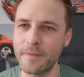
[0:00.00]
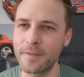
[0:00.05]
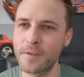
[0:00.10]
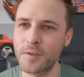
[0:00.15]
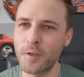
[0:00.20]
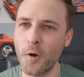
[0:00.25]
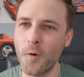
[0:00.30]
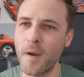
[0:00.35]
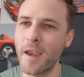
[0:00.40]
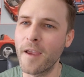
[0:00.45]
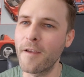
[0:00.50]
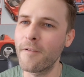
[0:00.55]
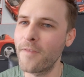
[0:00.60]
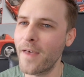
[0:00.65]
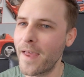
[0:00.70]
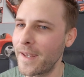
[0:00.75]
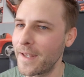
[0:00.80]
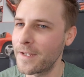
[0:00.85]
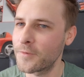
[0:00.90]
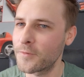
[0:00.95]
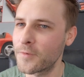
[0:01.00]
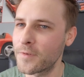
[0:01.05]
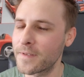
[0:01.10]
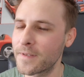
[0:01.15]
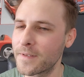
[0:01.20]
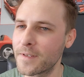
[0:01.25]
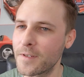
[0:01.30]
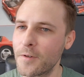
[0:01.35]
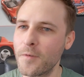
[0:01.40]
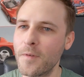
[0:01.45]
So if that
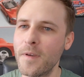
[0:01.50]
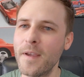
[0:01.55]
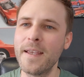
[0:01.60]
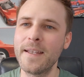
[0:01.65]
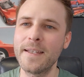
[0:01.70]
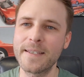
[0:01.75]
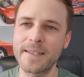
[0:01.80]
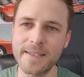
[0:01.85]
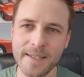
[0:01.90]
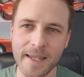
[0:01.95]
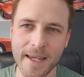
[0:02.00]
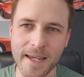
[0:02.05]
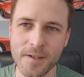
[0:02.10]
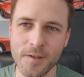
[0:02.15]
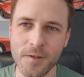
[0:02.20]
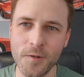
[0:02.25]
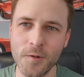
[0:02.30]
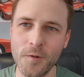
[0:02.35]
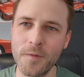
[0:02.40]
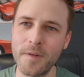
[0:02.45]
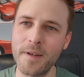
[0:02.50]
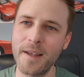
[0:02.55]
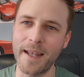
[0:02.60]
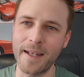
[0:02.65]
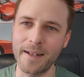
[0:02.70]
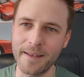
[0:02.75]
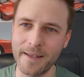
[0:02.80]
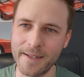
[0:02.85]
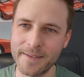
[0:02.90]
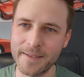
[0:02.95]
interests you, stay tuned
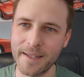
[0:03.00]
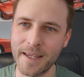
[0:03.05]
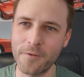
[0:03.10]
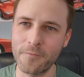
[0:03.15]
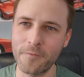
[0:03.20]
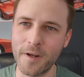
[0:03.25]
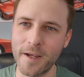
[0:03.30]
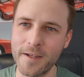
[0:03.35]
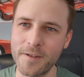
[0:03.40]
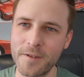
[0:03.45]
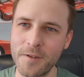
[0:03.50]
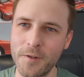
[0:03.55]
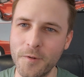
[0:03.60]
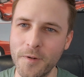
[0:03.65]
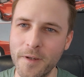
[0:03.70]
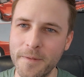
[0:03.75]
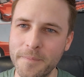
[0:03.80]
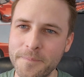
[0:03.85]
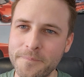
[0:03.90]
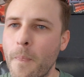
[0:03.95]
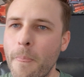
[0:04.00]
and let's get right to it.